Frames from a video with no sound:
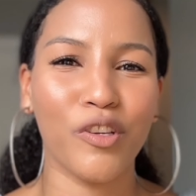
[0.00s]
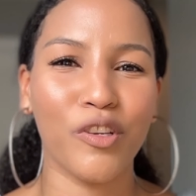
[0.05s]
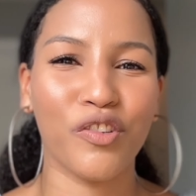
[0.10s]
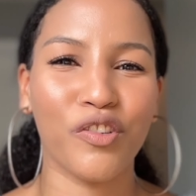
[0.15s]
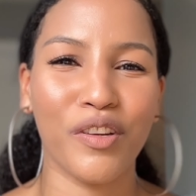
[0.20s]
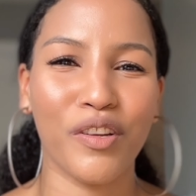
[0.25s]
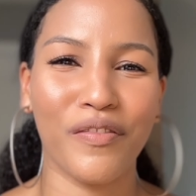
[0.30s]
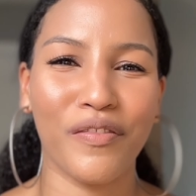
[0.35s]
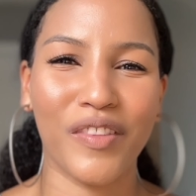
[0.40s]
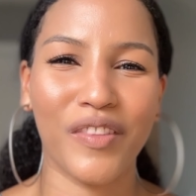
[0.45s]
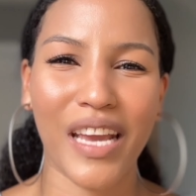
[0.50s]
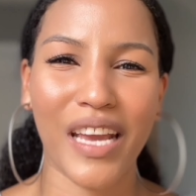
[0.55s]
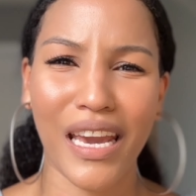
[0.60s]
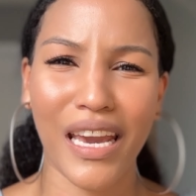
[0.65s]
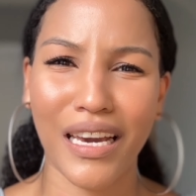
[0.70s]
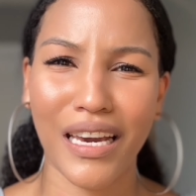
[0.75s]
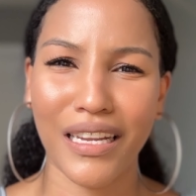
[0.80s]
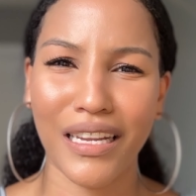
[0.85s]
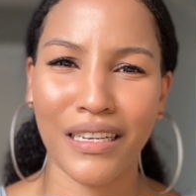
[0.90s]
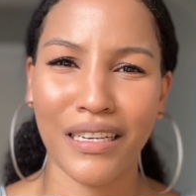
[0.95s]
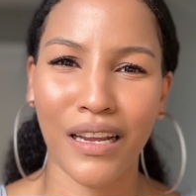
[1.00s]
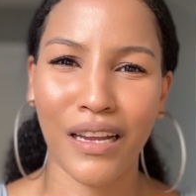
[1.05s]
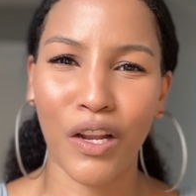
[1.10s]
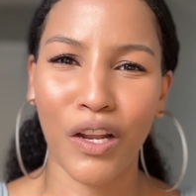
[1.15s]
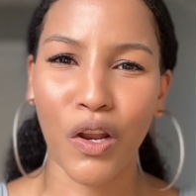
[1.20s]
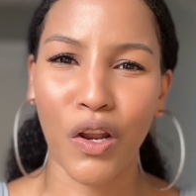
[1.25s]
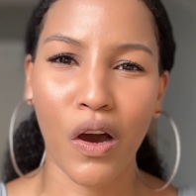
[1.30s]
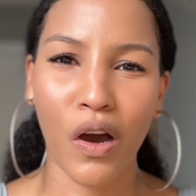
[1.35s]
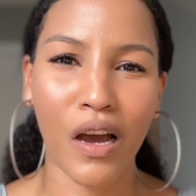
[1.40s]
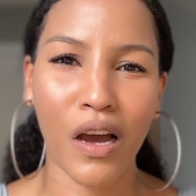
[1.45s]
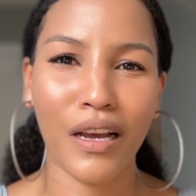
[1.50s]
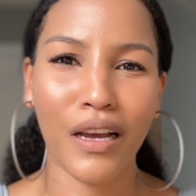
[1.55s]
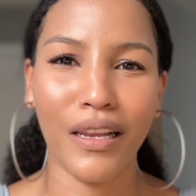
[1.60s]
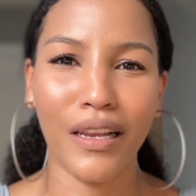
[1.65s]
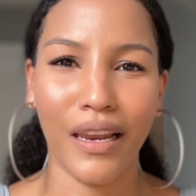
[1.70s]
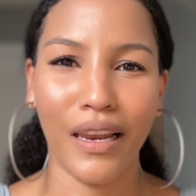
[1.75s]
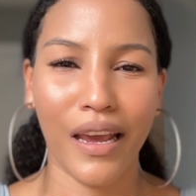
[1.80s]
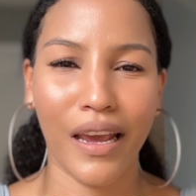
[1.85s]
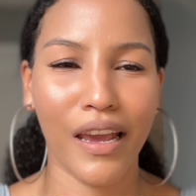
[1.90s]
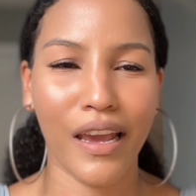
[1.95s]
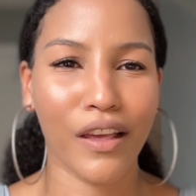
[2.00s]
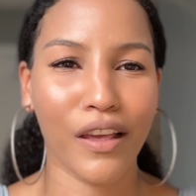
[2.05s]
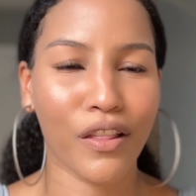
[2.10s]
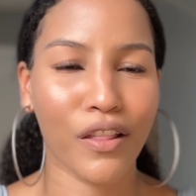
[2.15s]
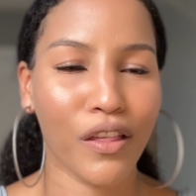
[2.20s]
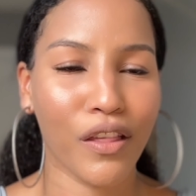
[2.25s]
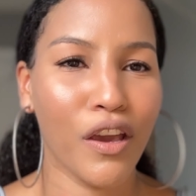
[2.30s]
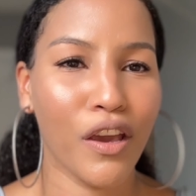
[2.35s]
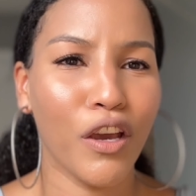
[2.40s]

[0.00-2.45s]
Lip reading: should have taken a longer length